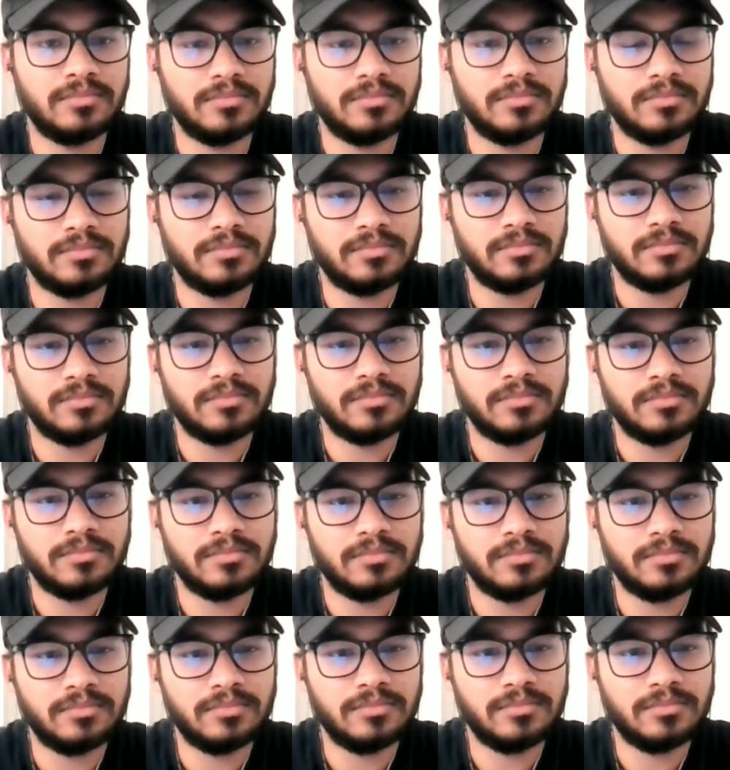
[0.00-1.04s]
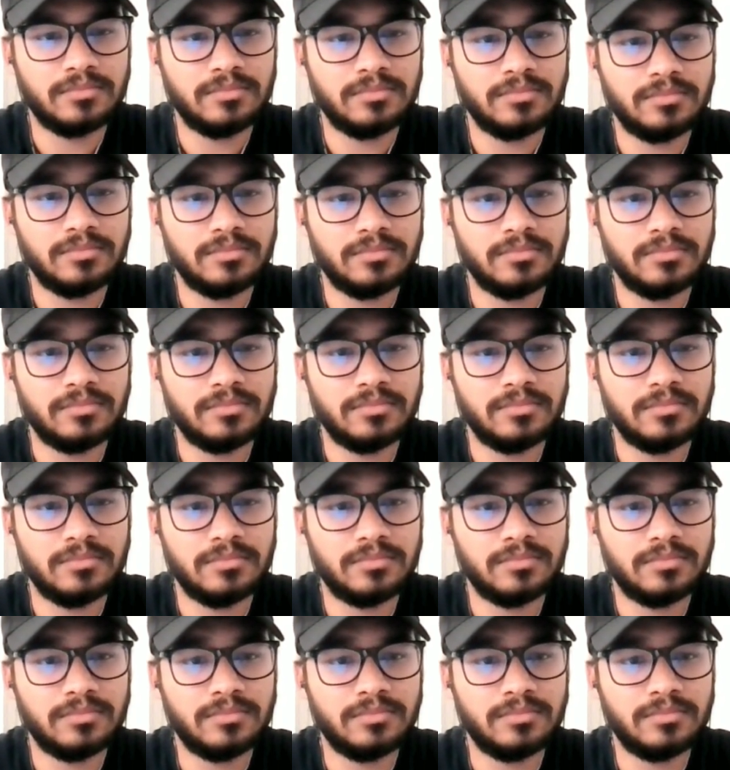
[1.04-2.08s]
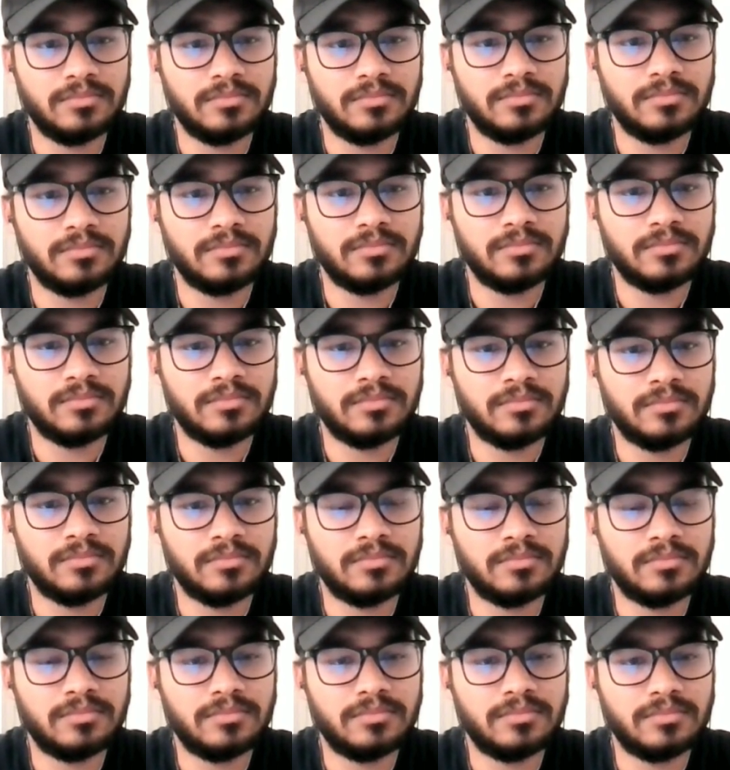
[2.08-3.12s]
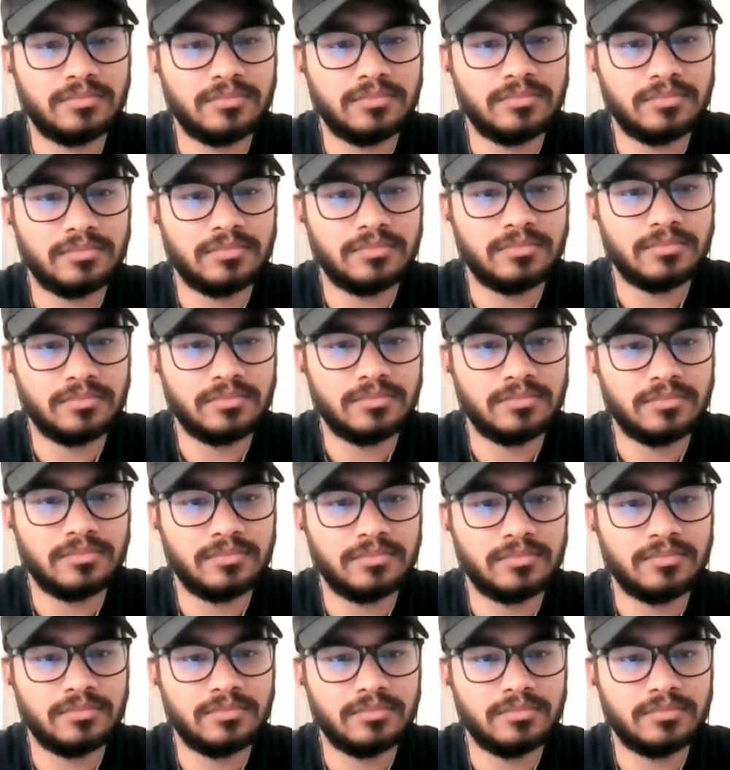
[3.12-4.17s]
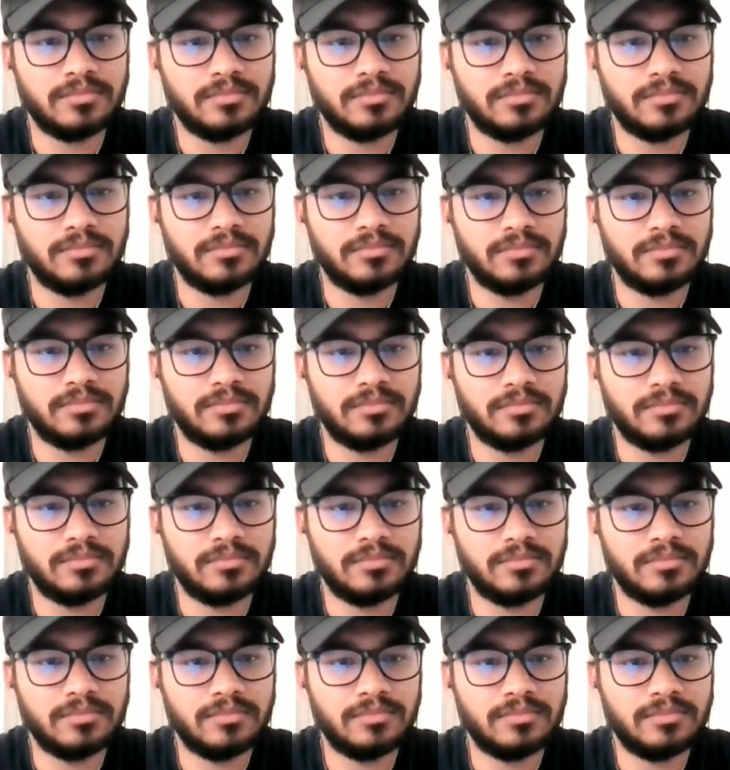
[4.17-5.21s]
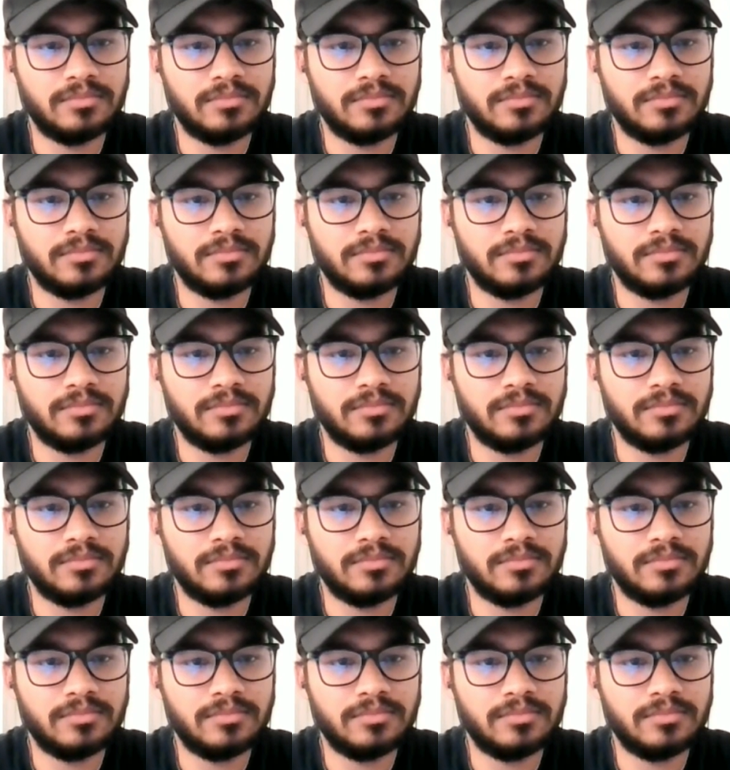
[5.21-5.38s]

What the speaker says: (silent)